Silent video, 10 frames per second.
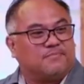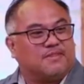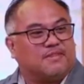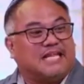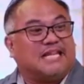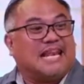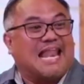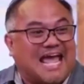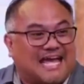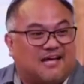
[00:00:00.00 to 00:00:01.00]
that
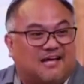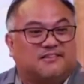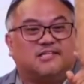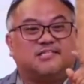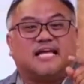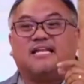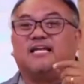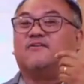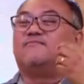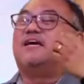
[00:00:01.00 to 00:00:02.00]
lack understanding
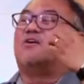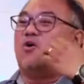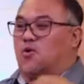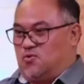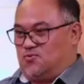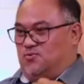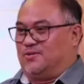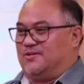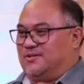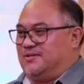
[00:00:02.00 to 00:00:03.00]
of their
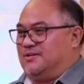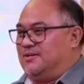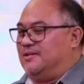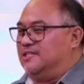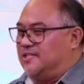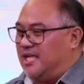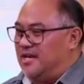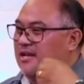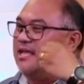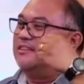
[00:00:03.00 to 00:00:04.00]
own
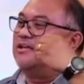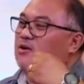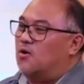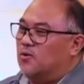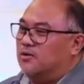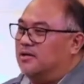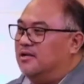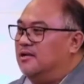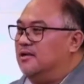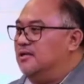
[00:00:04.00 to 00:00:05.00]
sin and their own
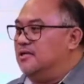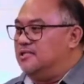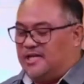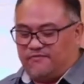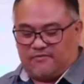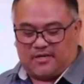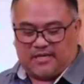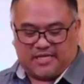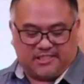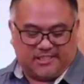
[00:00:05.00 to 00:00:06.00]

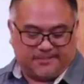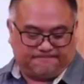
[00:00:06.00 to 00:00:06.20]
sinfulness.